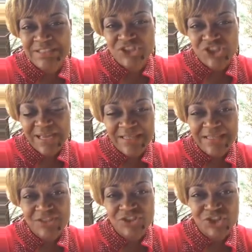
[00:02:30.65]
A
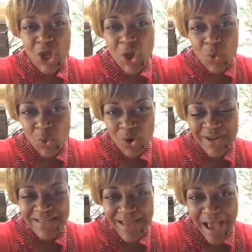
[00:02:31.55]
challenge? Or
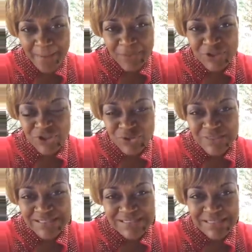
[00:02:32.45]
an
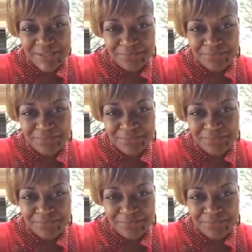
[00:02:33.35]
opportunity?